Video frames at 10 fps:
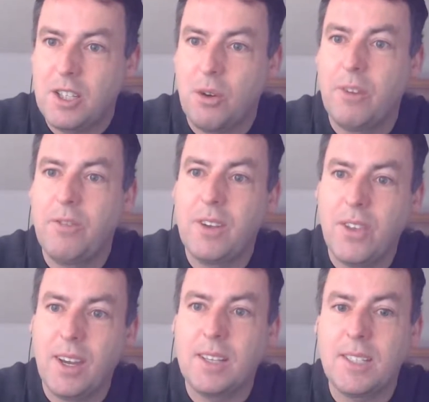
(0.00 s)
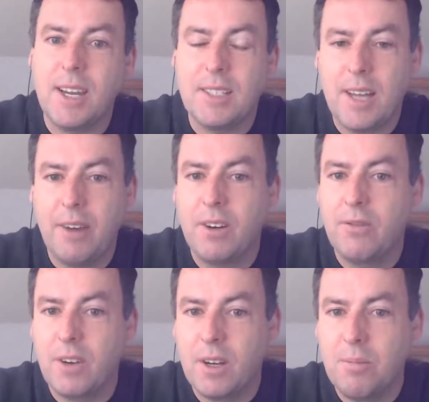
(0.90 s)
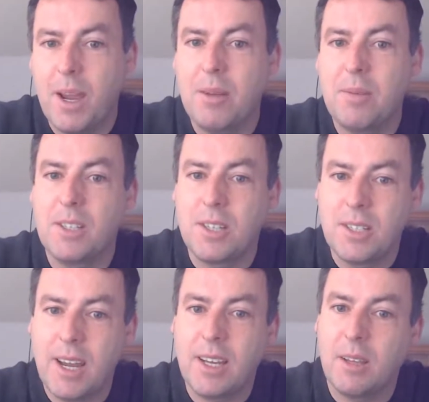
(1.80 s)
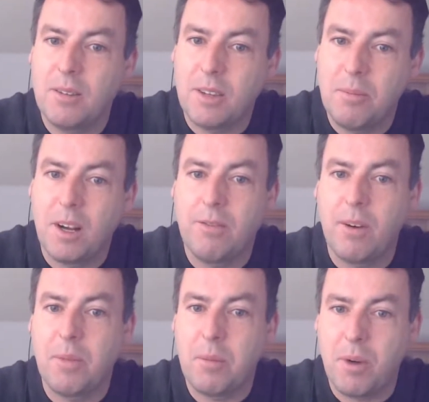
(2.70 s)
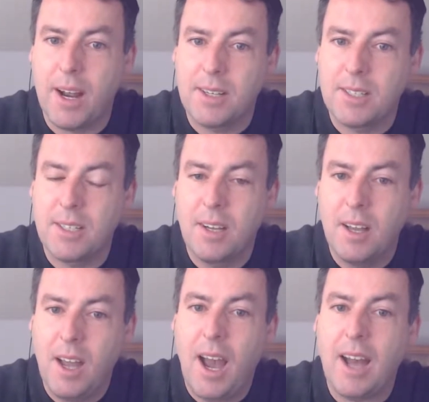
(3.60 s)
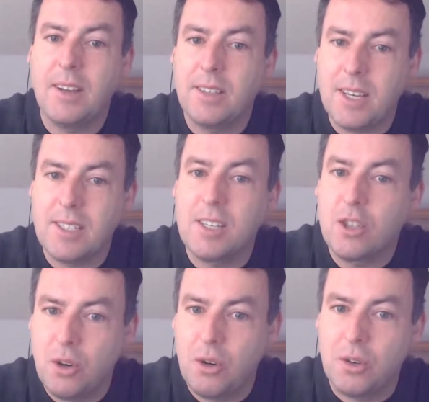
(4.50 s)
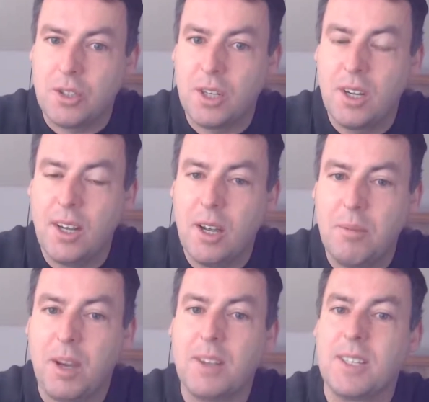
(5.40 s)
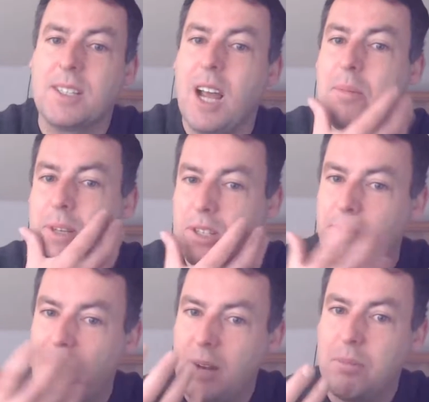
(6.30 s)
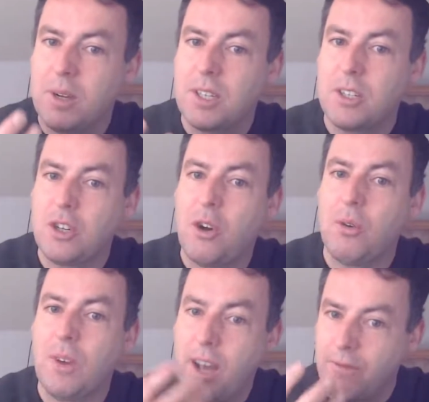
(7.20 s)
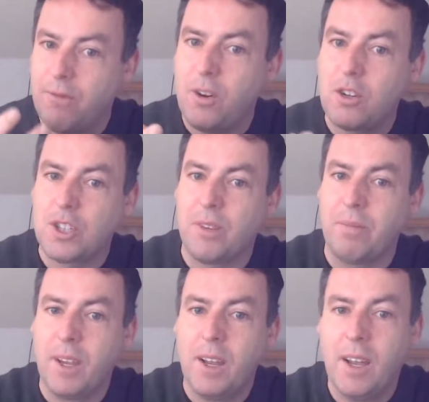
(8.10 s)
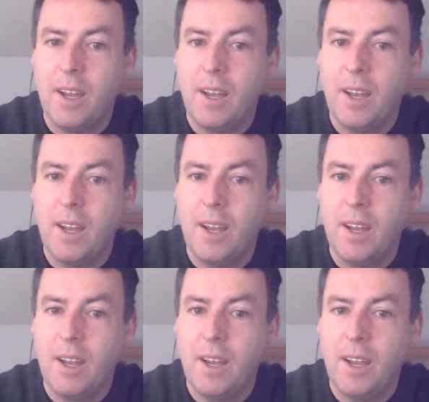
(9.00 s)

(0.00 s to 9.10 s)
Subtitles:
So if you think it takes effort for the baby to take the milk from the breast, and this is good because it's helping to develop muscle tone and function.